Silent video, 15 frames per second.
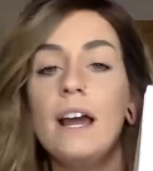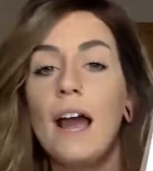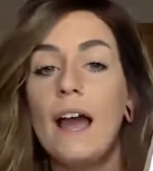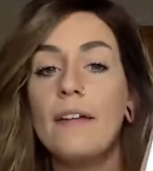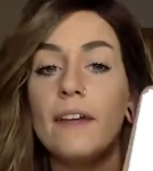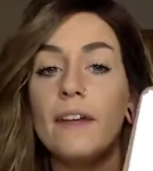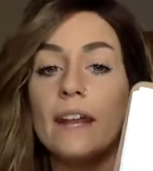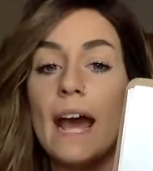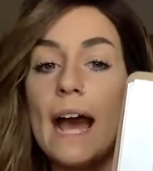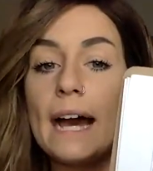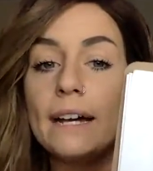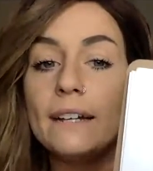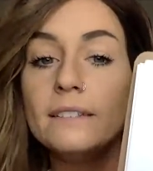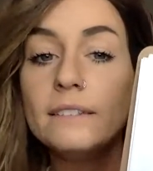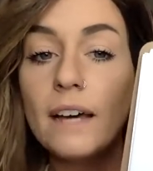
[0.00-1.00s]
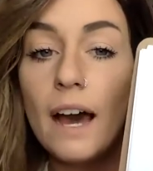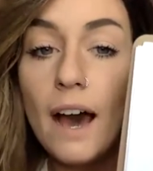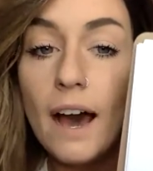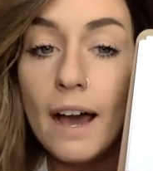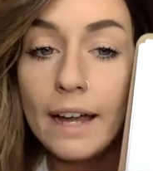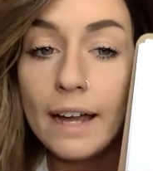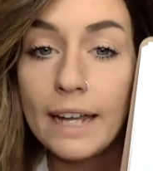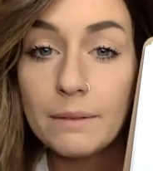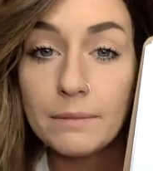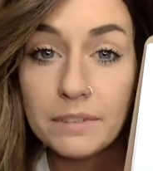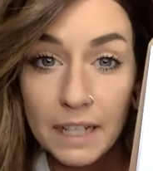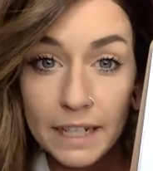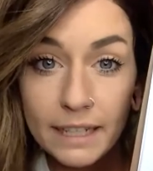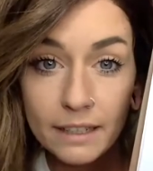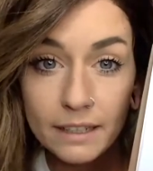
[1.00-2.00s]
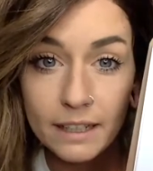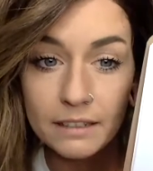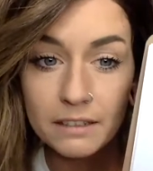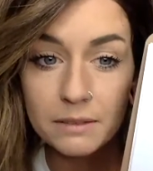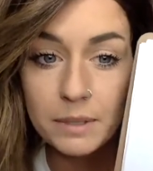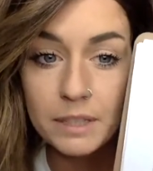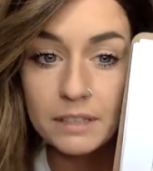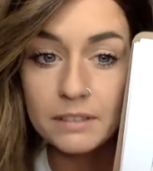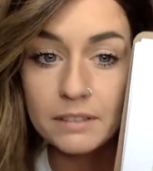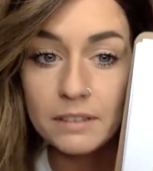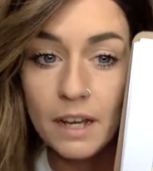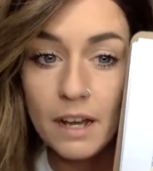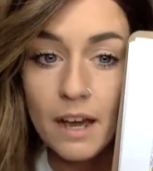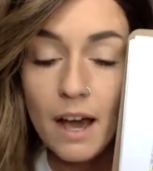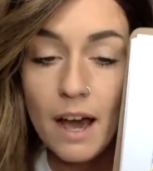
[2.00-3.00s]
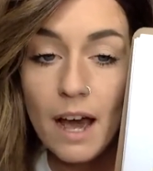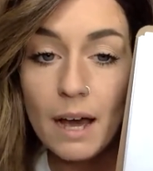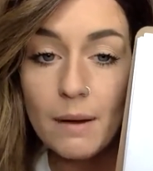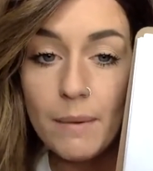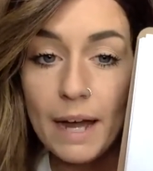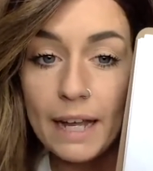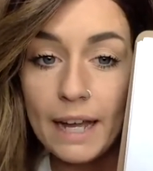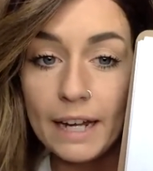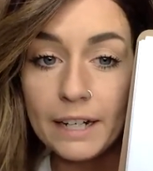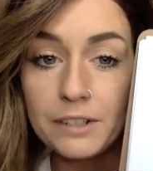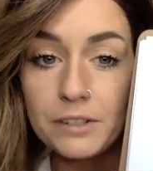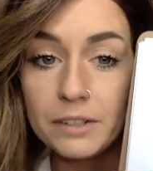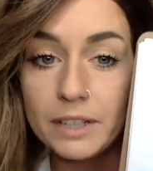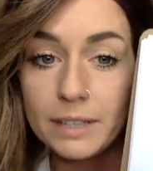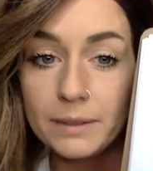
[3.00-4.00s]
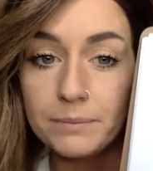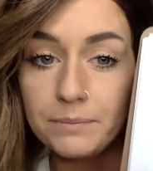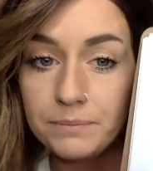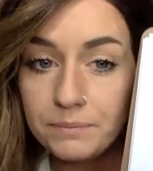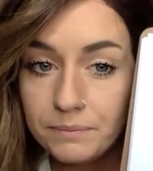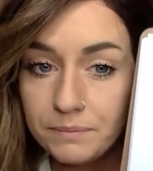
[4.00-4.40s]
And then as I am signing the customers, I actually